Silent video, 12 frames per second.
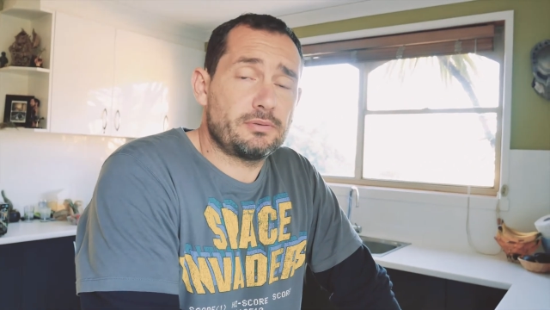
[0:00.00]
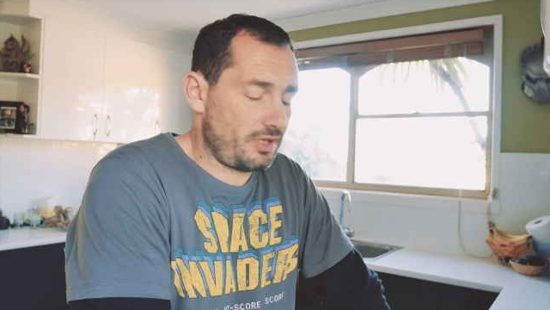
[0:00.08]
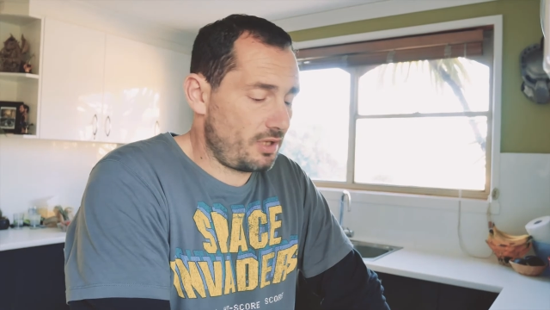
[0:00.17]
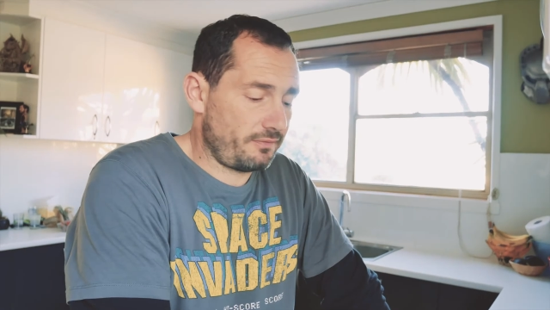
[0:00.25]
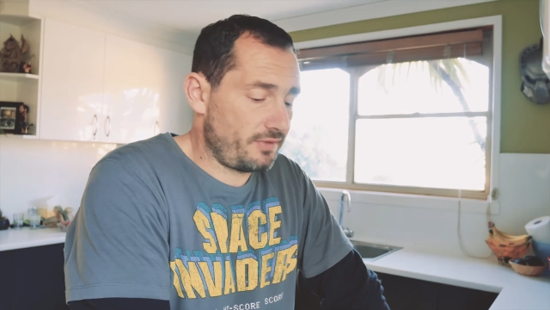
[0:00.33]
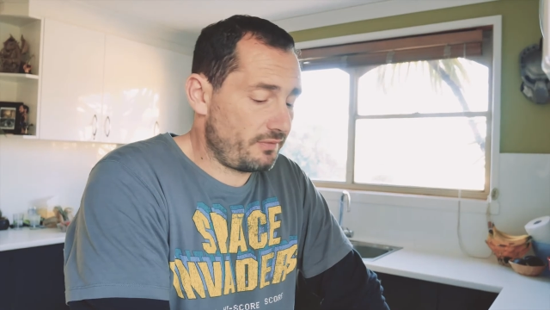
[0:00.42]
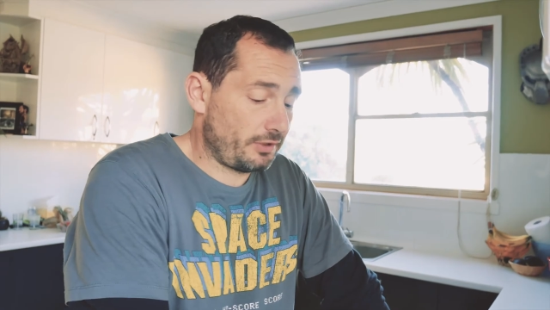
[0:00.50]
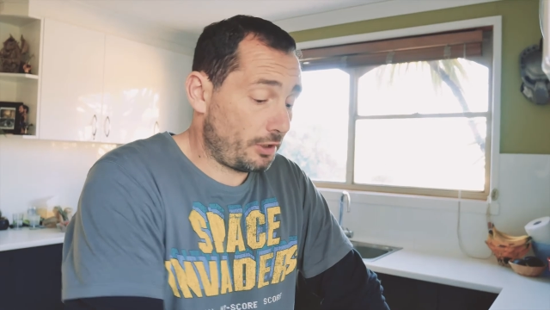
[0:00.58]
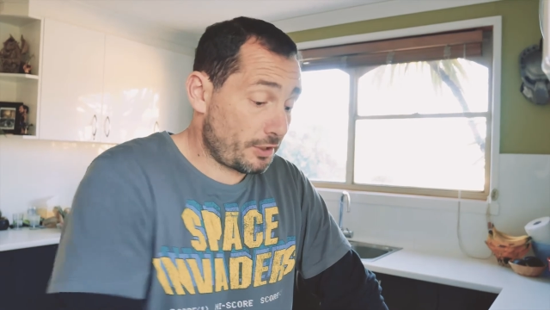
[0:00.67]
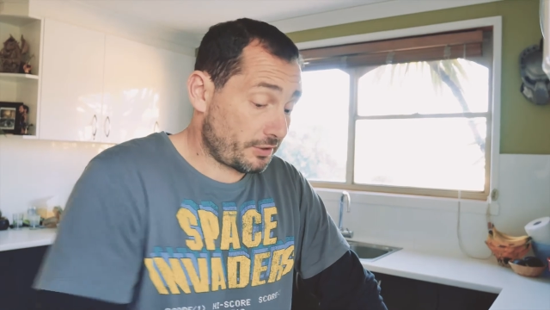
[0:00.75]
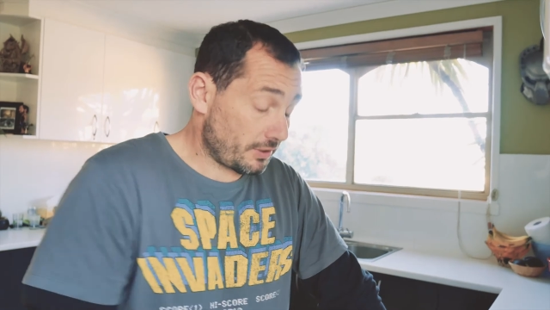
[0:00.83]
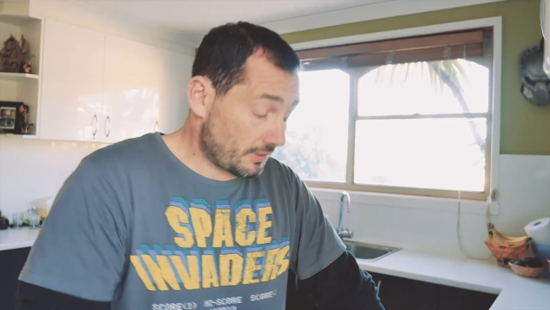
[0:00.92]
Yeah, I've never
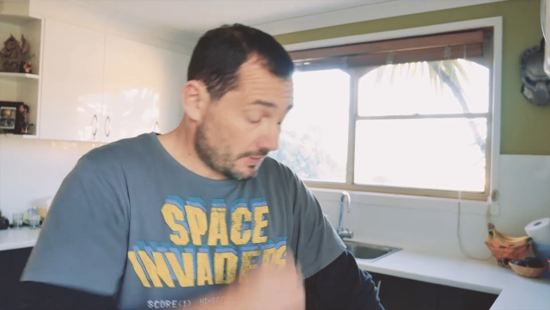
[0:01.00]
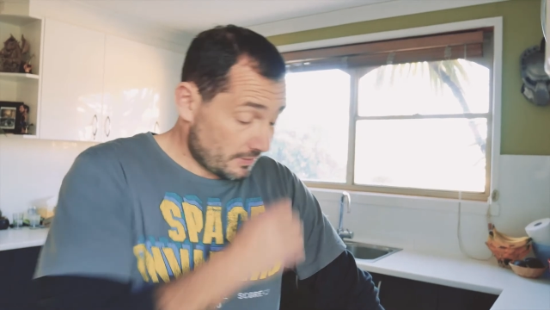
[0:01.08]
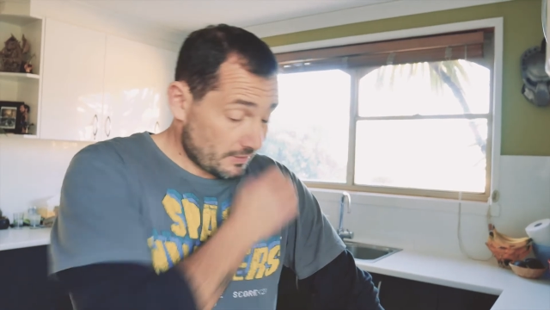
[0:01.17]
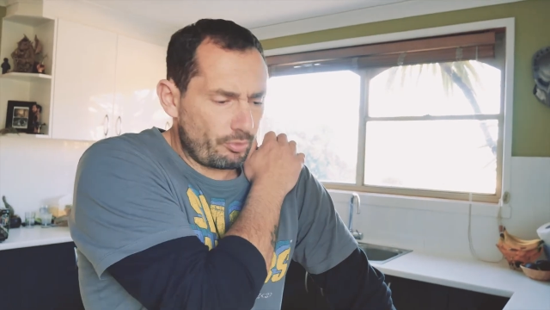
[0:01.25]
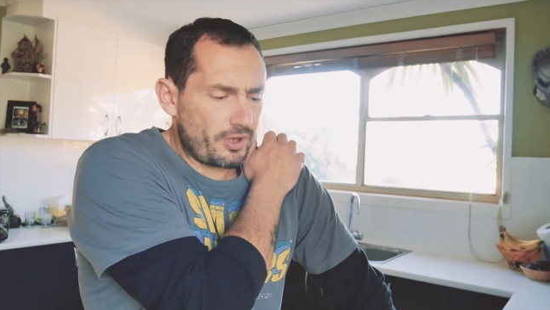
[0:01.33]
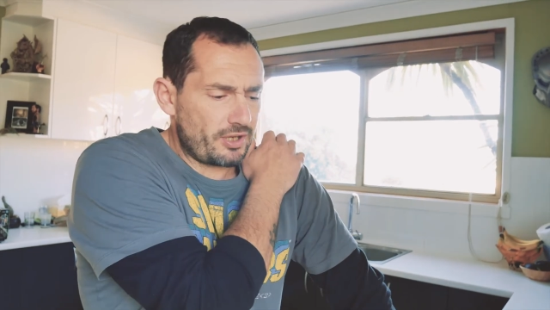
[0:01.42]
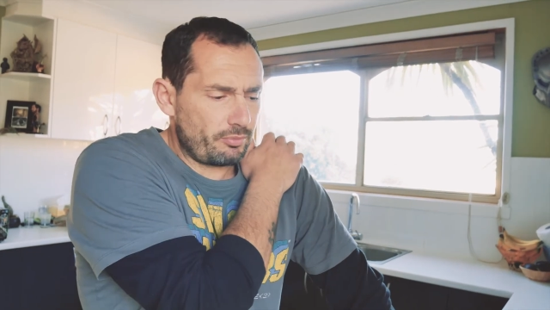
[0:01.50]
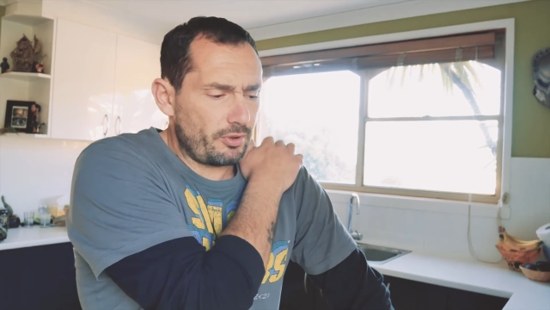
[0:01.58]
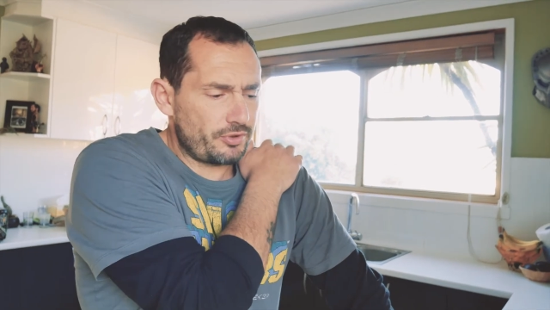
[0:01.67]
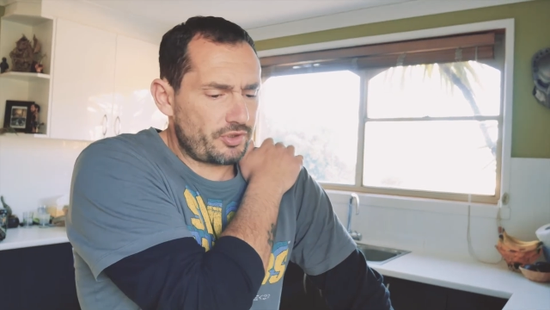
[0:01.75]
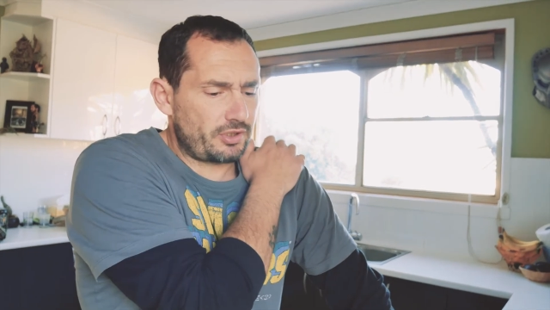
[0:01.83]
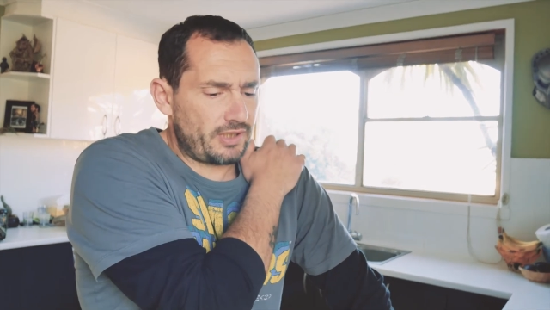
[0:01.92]
liked it. It
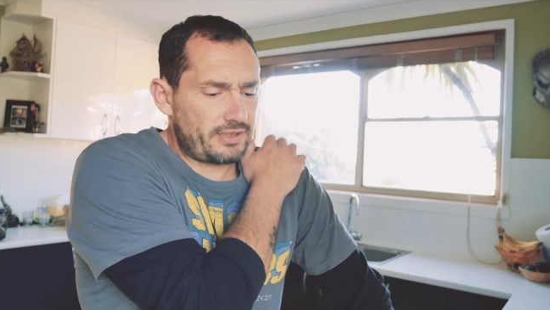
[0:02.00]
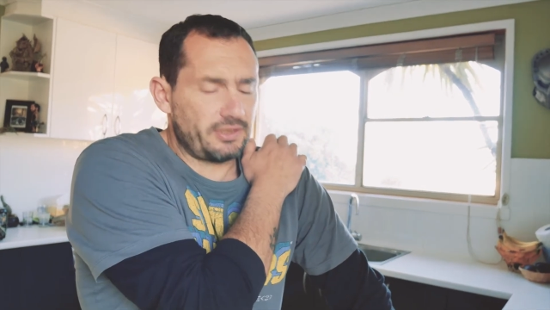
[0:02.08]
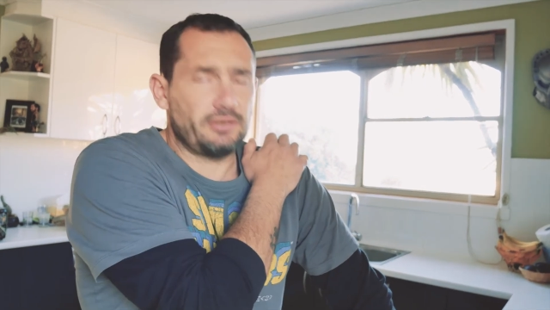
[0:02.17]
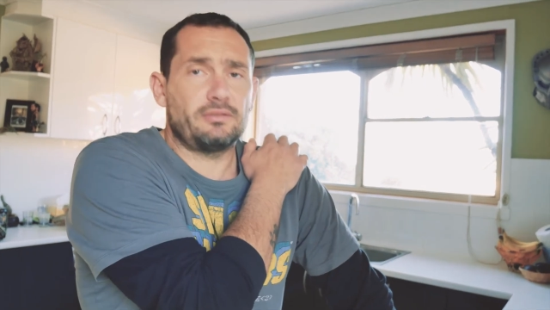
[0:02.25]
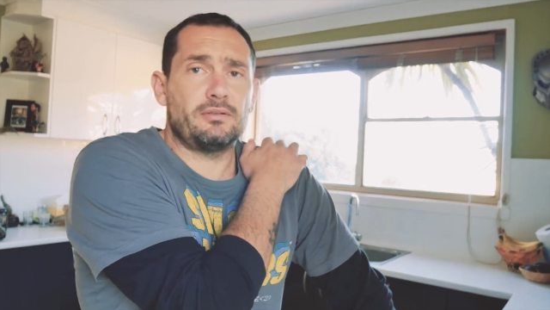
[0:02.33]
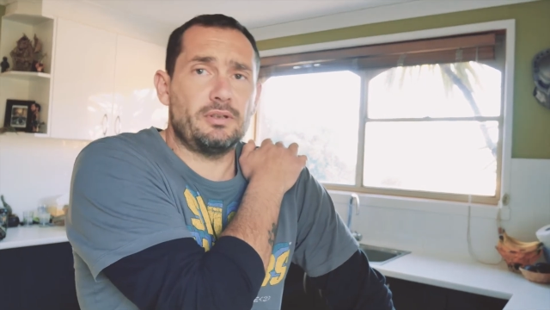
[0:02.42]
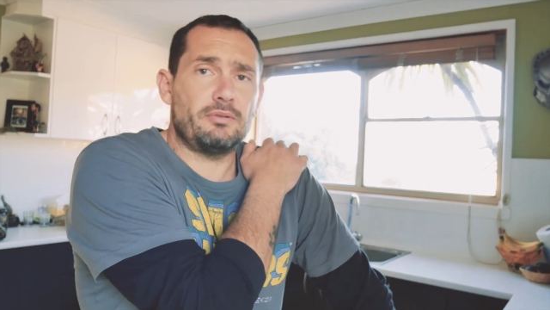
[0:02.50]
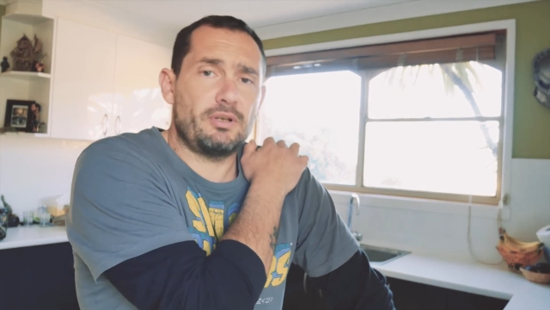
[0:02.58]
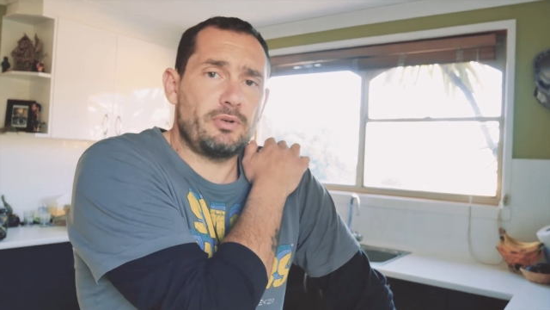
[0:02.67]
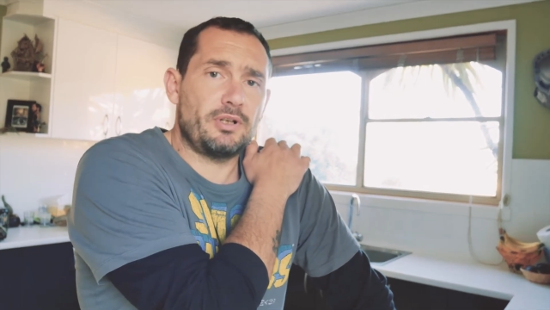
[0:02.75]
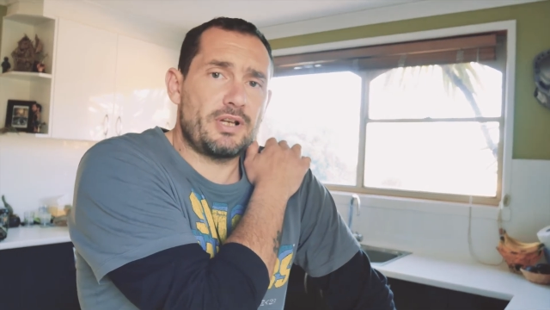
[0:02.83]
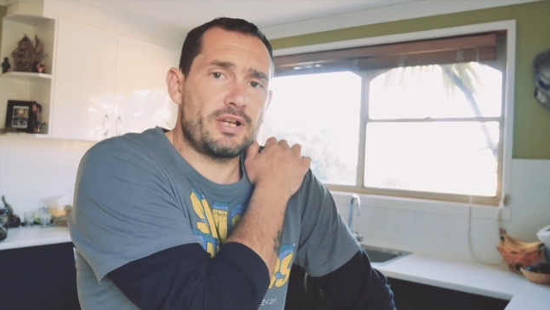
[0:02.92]
ruins collecting. It,
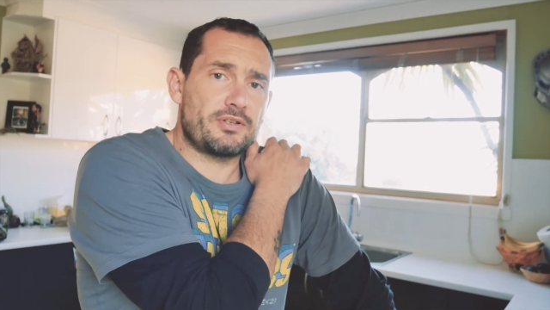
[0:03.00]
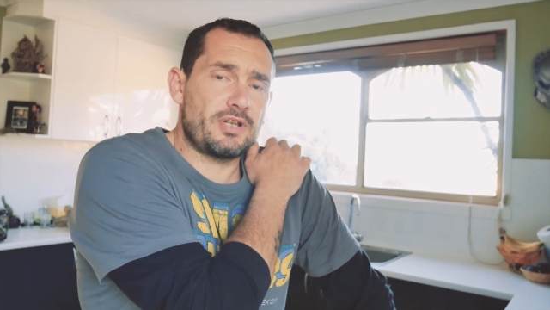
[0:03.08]
it really does.